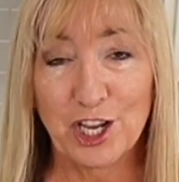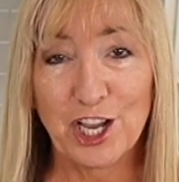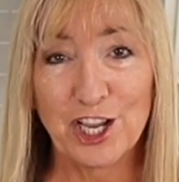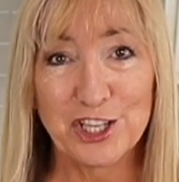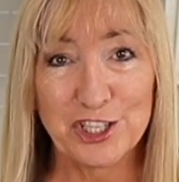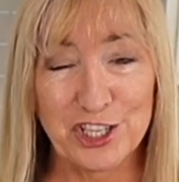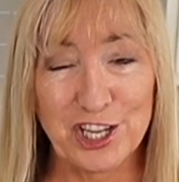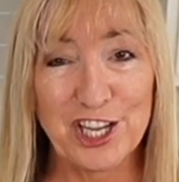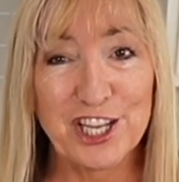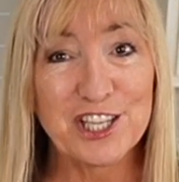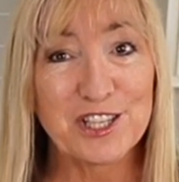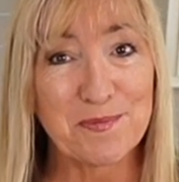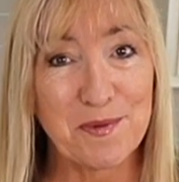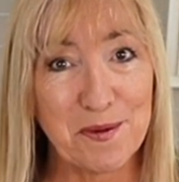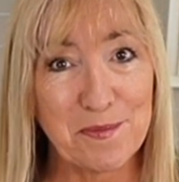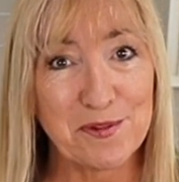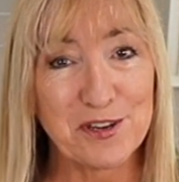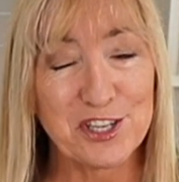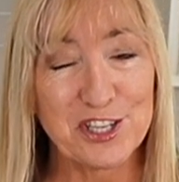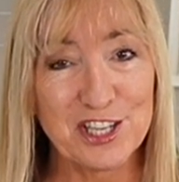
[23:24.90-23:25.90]
She's
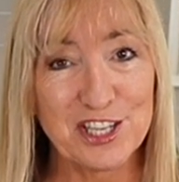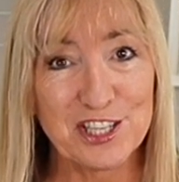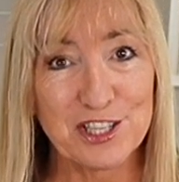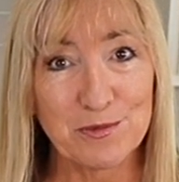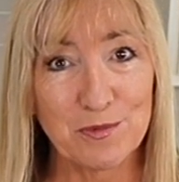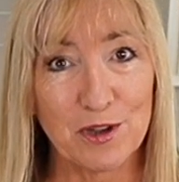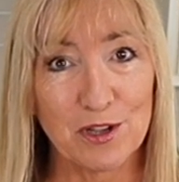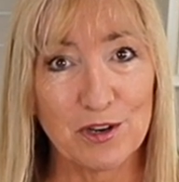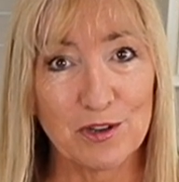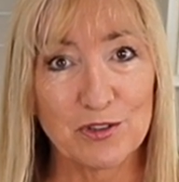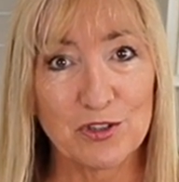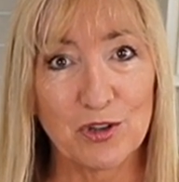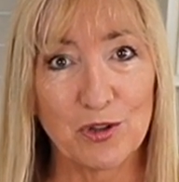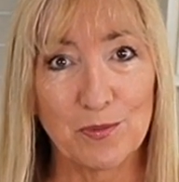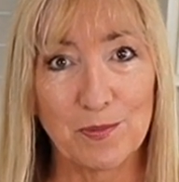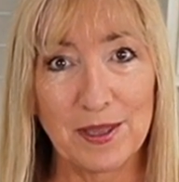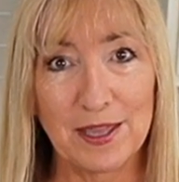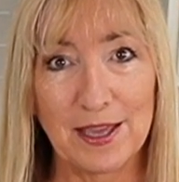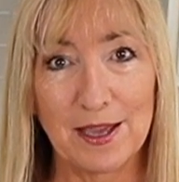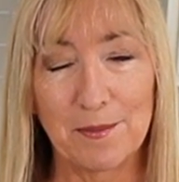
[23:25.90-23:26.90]
the one who told
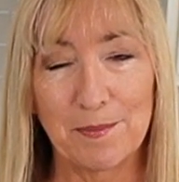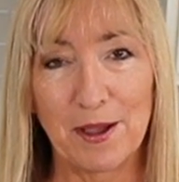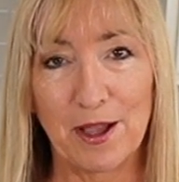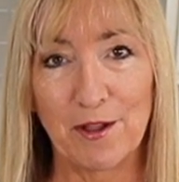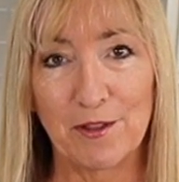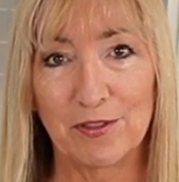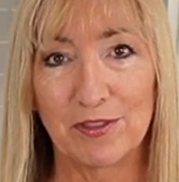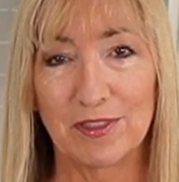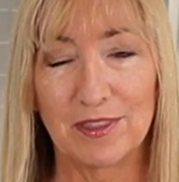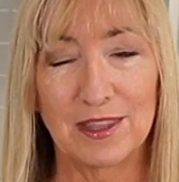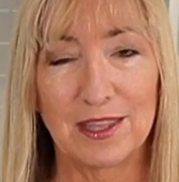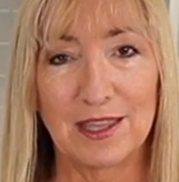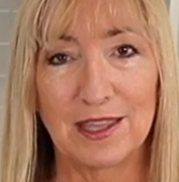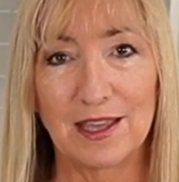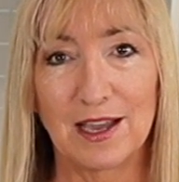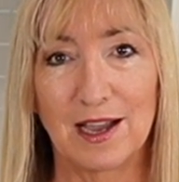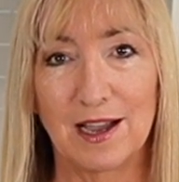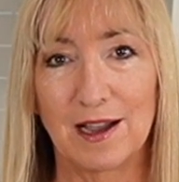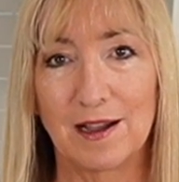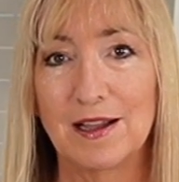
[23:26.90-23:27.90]
me about the
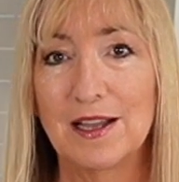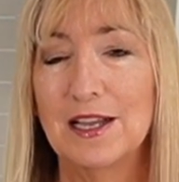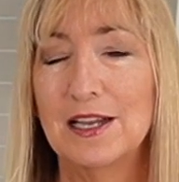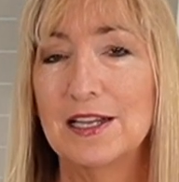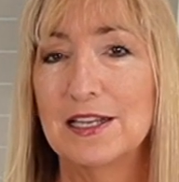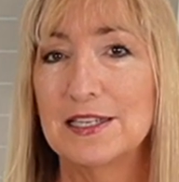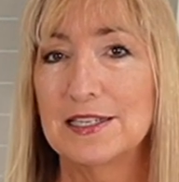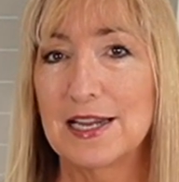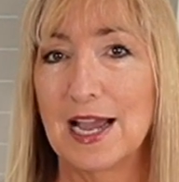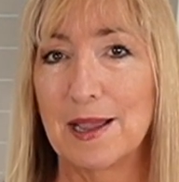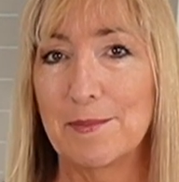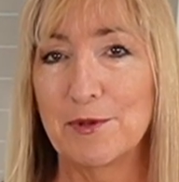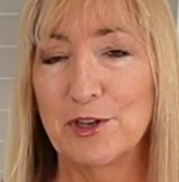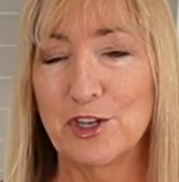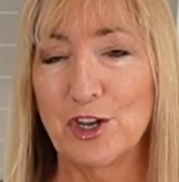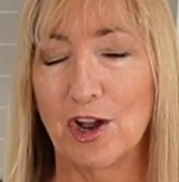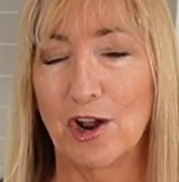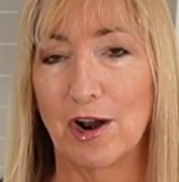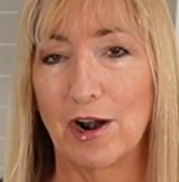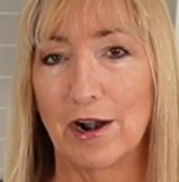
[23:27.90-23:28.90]
Diamond
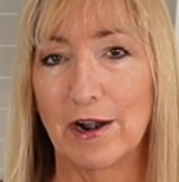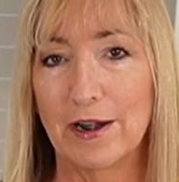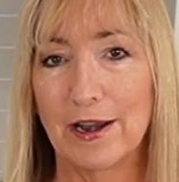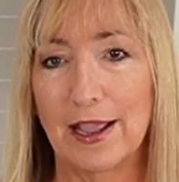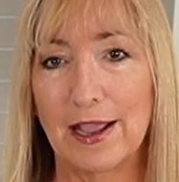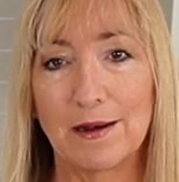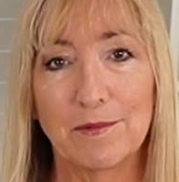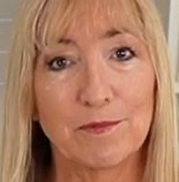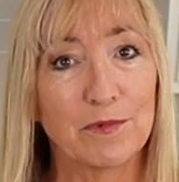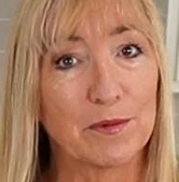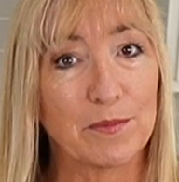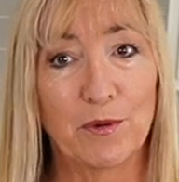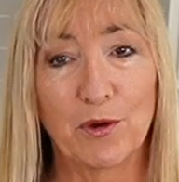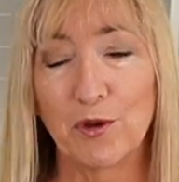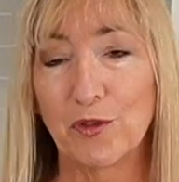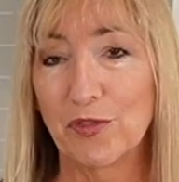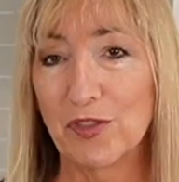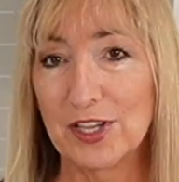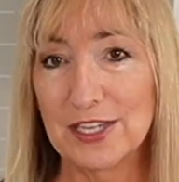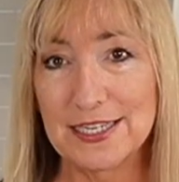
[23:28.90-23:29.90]
Art, and we're
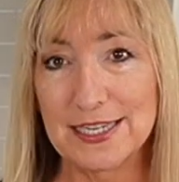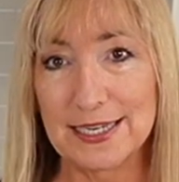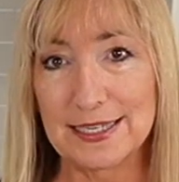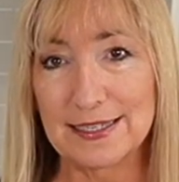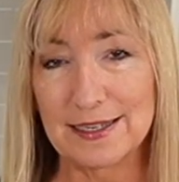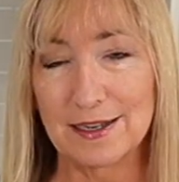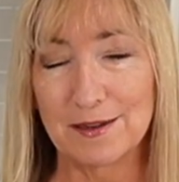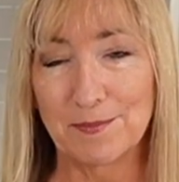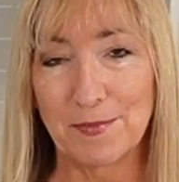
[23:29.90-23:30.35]
both addicted.